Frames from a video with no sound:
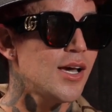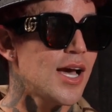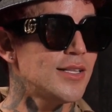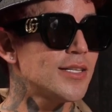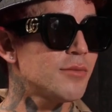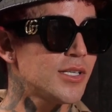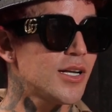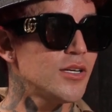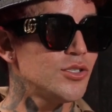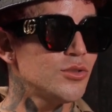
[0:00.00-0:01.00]
And that's something
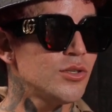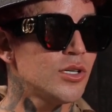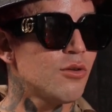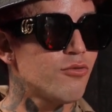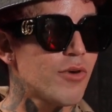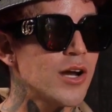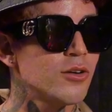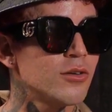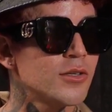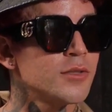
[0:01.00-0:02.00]
that I do,
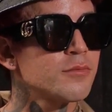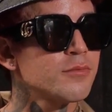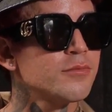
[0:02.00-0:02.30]
regularly.